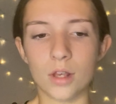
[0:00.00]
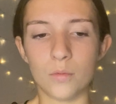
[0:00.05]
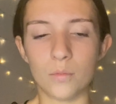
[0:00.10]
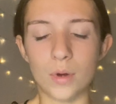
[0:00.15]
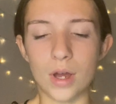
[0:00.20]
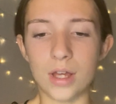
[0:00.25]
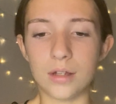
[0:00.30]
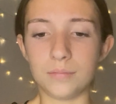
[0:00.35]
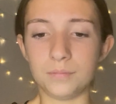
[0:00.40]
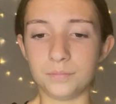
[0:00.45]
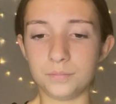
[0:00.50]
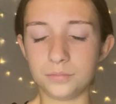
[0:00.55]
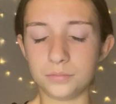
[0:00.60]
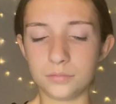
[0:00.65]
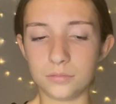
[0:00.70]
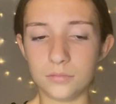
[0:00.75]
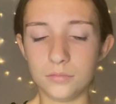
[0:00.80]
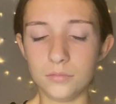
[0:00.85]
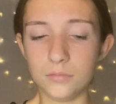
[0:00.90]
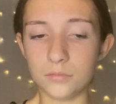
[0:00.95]
Where
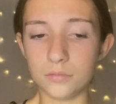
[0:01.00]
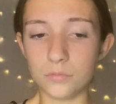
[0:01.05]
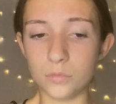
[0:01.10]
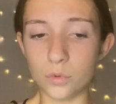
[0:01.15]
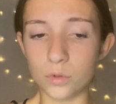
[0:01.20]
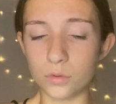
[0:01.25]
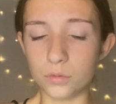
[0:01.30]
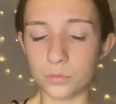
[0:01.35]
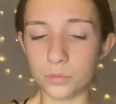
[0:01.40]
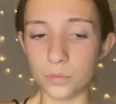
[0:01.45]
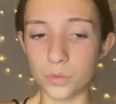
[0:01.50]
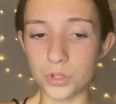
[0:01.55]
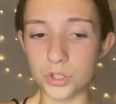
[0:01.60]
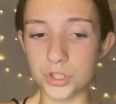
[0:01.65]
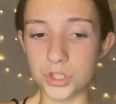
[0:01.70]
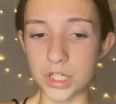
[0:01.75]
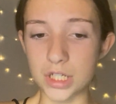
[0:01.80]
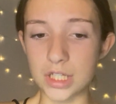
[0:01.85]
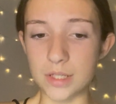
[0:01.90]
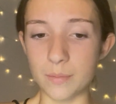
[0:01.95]
was
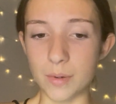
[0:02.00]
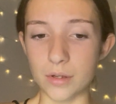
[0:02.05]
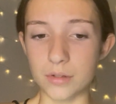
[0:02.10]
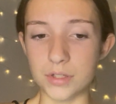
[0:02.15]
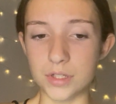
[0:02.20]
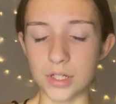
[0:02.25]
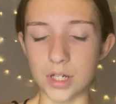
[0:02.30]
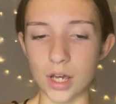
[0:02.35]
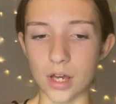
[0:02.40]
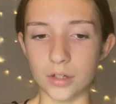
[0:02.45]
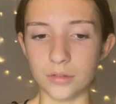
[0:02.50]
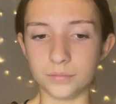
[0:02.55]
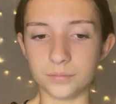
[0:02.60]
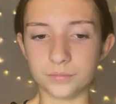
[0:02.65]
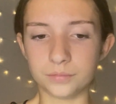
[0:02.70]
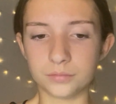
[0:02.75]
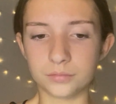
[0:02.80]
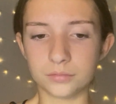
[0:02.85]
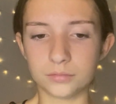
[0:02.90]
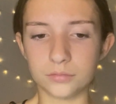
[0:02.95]
she supposed to go?
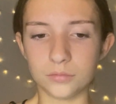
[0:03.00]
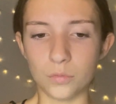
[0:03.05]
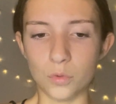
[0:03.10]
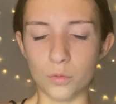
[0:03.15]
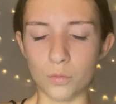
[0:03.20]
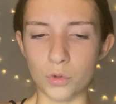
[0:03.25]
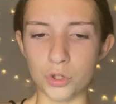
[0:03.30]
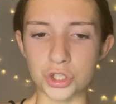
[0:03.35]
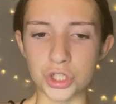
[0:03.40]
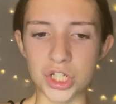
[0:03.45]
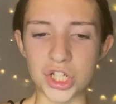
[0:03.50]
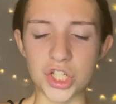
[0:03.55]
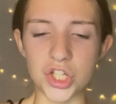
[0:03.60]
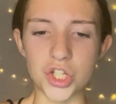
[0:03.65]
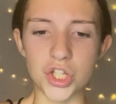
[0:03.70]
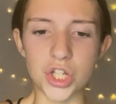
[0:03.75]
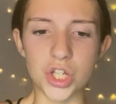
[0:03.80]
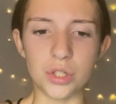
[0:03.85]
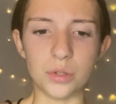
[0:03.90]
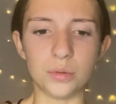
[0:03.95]
What was she to
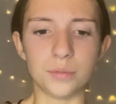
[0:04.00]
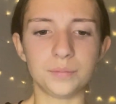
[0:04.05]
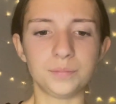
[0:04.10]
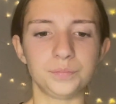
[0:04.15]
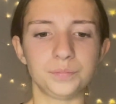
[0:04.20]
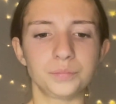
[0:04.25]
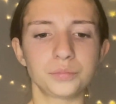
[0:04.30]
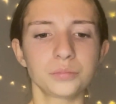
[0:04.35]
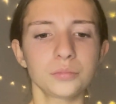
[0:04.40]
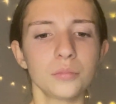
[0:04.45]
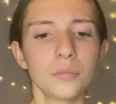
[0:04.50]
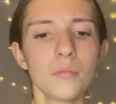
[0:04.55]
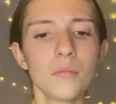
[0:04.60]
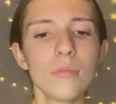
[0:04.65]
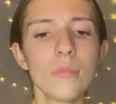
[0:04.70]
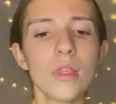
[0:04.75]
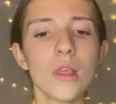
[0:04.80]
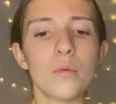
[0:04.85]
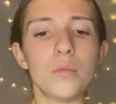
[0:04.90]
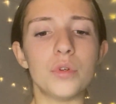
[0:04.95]
do?
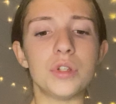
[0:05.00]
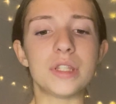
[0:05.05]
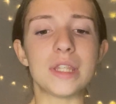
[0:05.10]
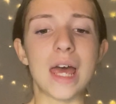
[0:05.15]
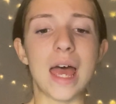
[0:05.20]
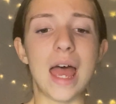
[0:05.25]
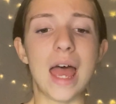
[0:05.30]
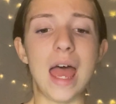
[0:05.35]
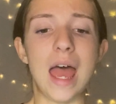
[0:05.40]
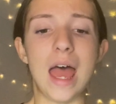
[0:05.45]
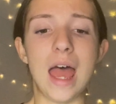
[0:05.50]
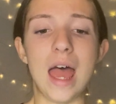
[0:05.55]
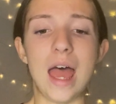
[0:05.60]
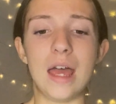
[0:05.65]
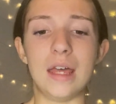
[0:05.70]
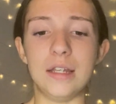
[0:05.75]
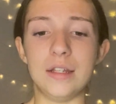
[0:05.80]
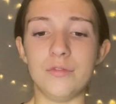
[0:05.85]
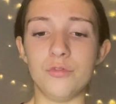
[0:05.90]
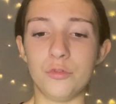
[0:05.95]
Was there
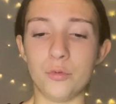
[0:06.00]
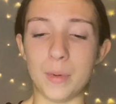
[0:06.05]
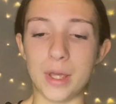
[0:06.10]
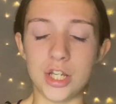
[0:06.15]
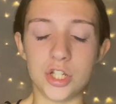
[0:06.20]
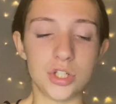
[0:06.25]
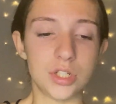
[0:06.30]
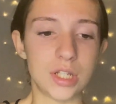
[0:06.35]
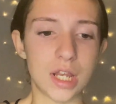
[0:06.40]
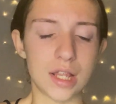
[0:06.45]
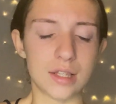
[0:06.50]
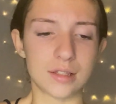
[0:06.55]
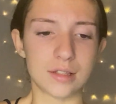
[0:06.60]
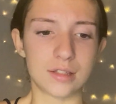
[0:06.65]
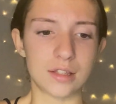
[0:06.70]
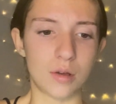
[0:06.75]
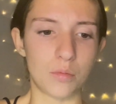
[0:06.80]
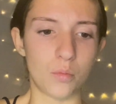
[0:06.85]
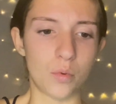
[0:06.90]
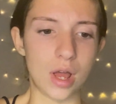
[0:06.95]
an information desk
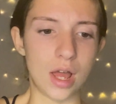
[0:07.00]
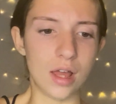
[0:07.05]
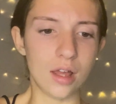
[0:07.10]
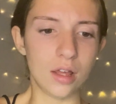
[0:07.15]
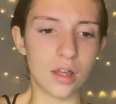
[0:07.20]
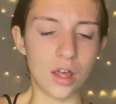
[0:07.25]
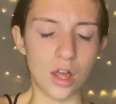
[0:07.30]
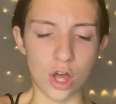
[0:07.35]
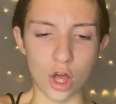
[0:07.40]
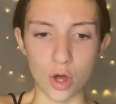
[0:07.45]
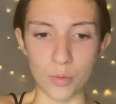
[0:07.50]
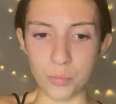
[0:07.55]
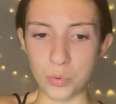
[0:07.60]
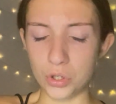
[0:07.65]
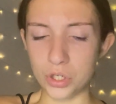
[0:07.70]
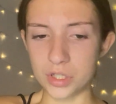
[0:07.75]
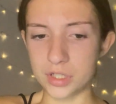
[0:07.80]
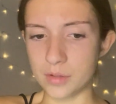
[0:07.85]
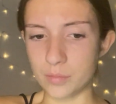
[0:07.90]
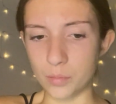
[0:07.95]
somewhere? A
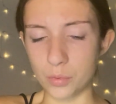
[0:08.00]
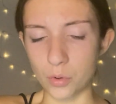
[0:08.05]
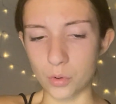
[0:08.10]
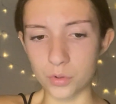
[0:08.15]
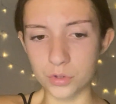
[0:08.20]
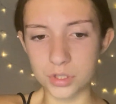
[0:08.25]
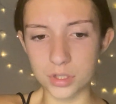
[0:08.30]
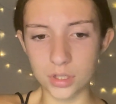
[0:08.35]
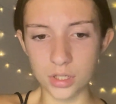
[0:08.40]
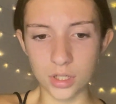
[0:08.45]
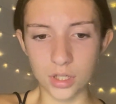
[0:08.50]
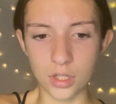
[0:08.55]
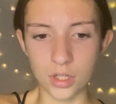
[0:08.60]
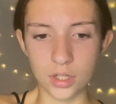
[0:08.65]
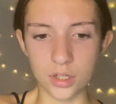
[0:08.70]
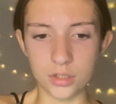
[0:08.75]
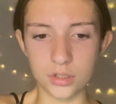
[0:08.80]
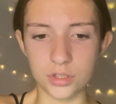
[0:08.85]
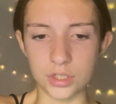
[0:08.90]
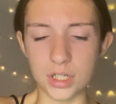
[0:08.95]
bulletin board?
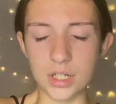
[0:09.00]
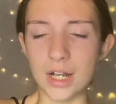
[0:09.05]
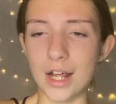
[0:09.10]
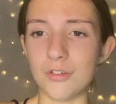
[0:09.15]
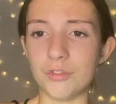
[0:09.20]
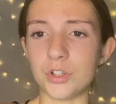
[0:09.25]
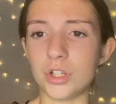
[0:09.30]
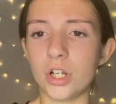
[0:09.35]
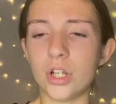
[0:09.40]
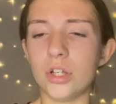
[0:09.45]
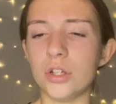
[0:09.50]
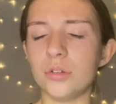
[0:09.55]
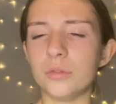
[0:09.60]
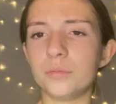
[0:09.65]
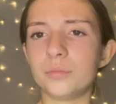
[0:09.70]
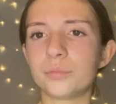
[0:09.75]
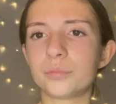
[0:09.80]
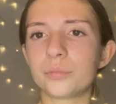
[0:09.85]
She didn't have a clue.